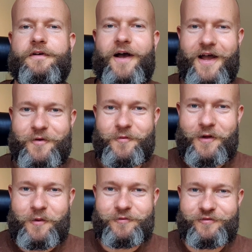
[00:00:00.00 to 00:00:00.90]
Hi,
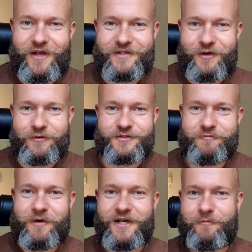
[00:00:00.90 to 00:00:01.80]
welcome to Flight Coach.
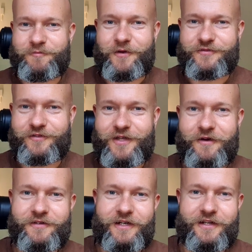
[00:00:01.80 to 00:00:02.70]
My name is Bas van
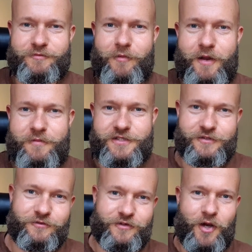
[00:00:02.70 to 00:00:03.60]
Duijn and it is my
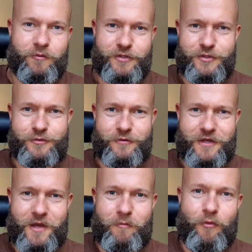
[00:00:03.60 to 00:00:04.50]
mission to help you
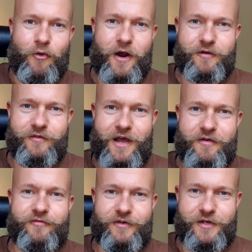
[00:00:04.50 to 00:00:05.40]
get more out of
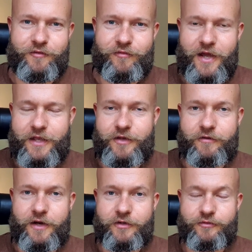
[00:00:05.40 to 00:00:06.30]
life and your flying
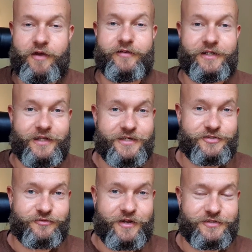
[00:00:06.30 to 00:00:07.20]
career to having less
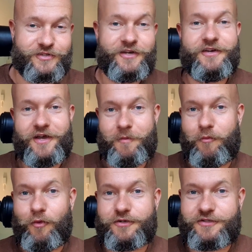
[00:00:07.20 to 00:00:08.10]
stress and
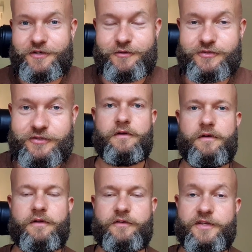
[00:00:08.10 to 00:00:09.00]
more skills.
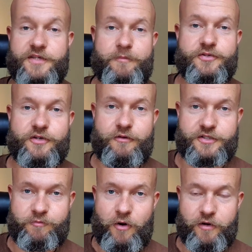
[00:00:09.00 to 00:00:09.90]
This episode
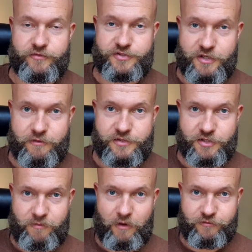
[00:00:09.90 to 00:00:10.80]
is part of a series
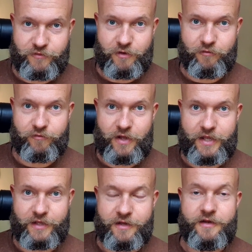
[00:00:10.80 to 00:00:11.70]
about fear of
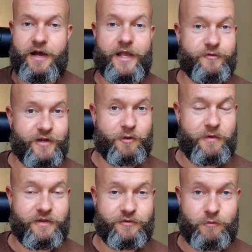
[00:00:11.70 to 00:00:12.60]
flying. I can
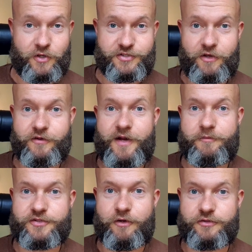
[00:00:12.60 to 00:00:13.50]
recommend you watch the other
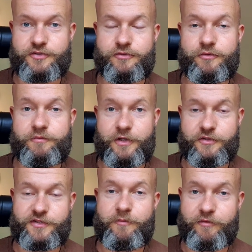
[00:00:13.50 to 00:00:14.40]
episodes too
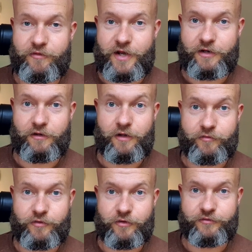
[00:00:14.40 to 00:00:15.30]
because they provide a lot
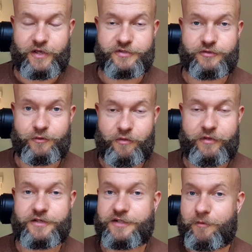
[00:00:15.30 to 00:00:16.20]
of context to the
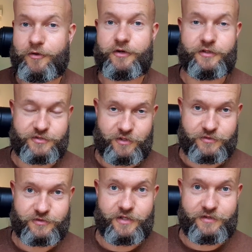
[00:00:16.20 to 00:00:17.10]
things that I'm going to
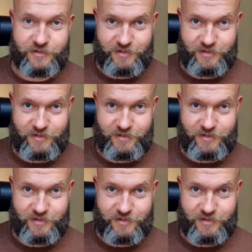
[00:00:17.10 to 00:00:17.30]
discuss in this